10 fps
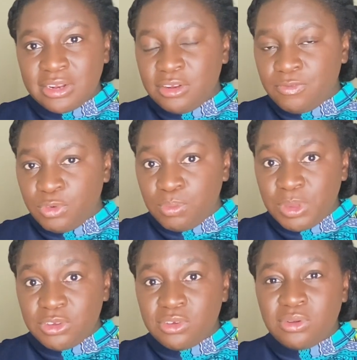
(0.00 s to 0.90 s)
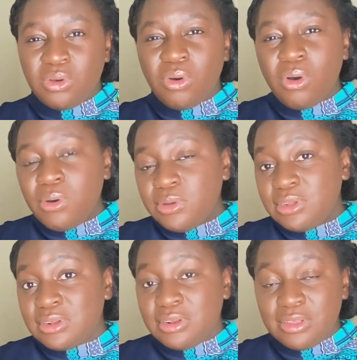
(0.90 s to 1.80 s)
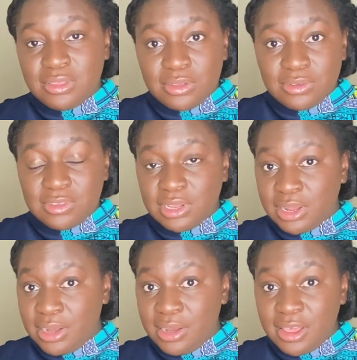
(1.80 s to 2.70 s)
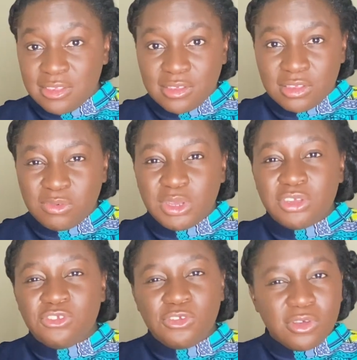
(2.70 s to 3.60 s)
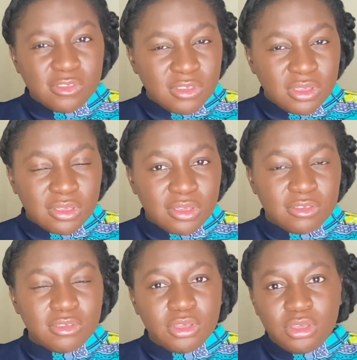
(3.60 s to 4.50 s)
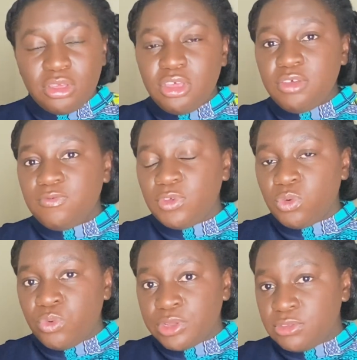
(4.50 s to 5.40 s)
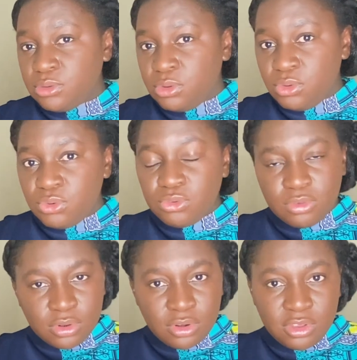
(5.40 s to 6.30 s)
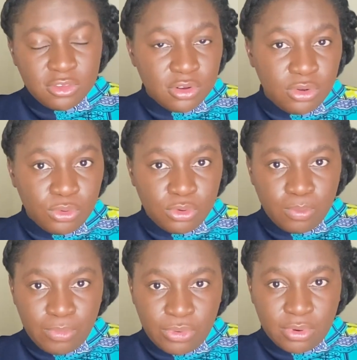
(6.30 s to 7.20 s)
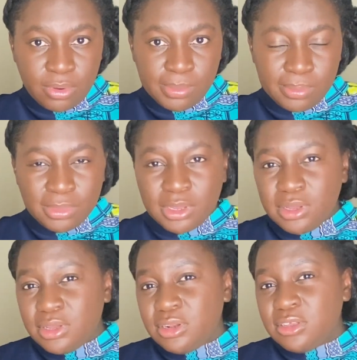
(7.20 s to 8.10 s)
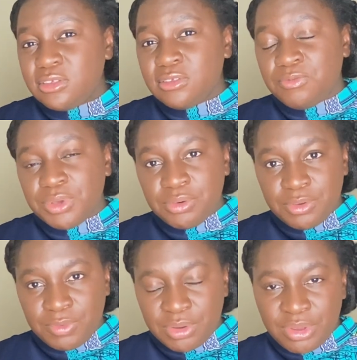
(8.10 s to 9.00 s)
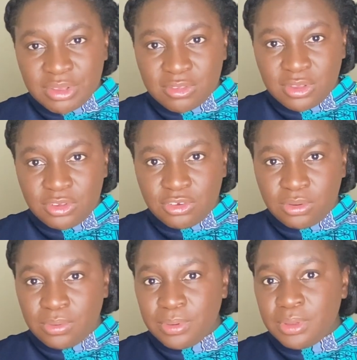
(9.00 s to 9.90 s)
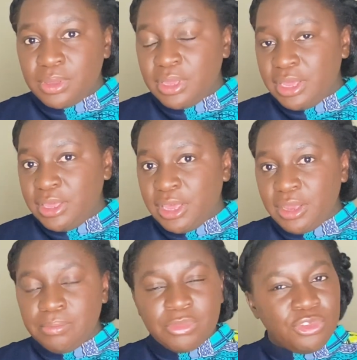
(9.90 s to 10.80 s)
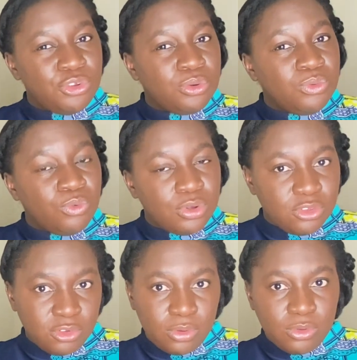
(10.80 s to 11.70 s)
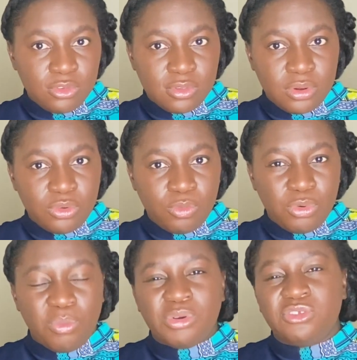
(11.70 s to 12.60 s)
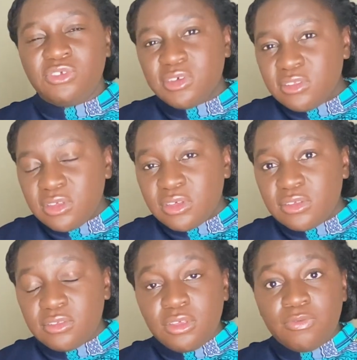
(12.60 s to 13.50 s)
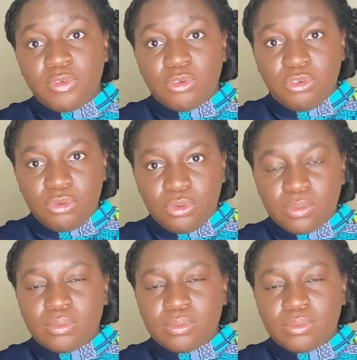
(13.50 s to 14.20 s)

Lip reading: information, all the details that are necessary just in case if you were to lose this notebook. This is very, very essential. Again, you don't want to lose the notebook, but just in case if you do,